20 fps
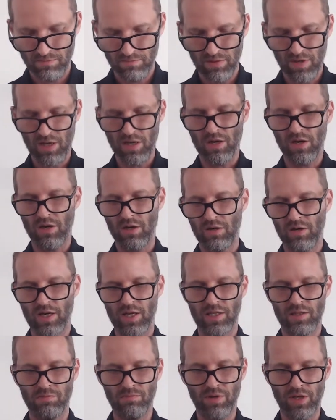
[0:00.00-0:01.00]
by
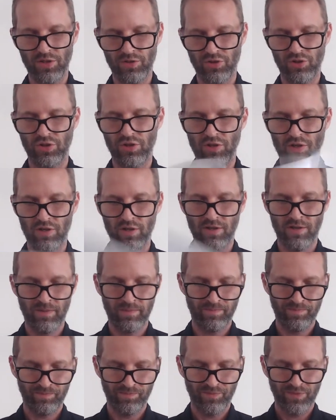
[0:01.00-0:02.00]
R.S. Belcher.
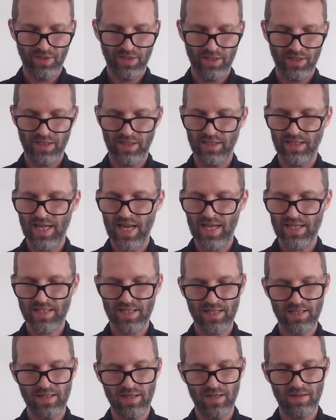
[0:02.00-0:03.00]
And that's
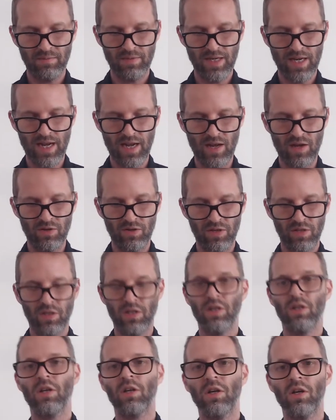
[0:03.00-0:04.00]
coming out
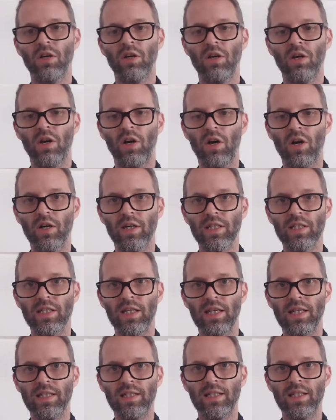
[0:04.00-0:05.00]
August
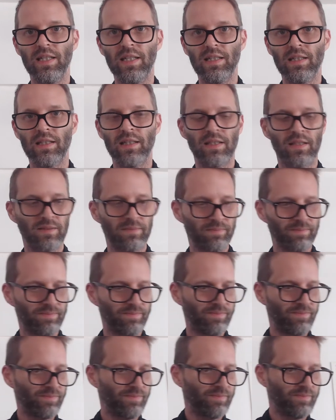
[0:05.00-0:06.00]
18th.
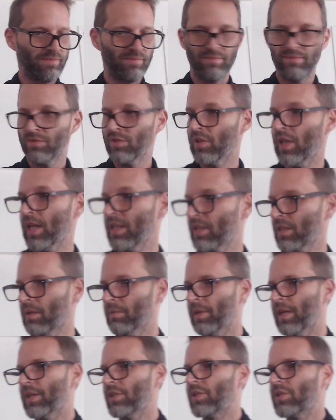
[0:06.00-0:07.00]
That's
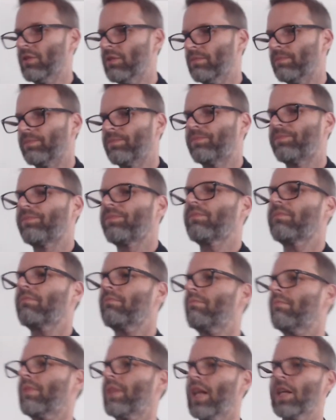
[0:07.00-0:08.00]
coming out soon.
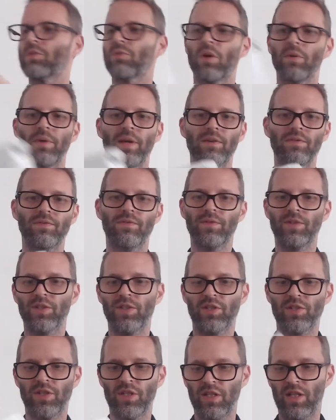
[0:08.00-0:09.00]
That's why we have
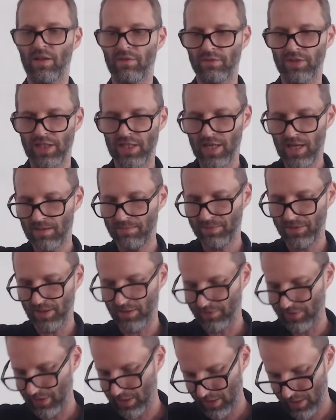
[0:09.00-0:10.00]
such a lovely copy
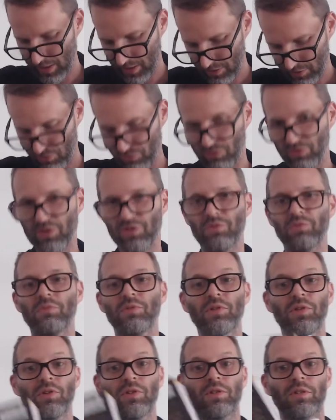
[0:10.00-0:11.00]
of it. And this one
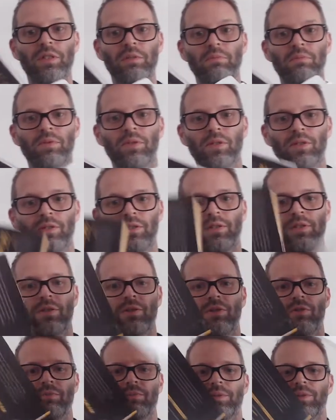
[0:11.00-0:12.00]
was already currently
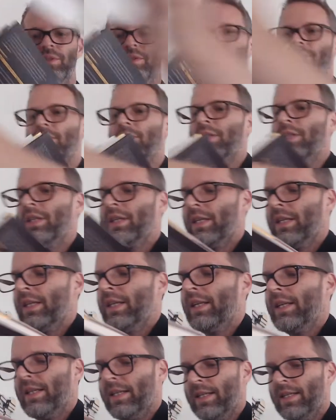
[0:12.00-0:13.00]
open.
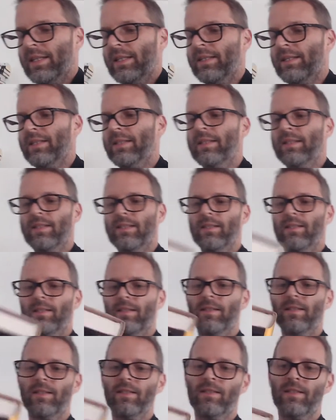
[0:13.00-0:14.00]
And it
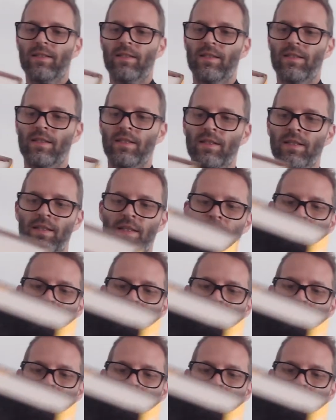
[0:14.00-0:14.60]
is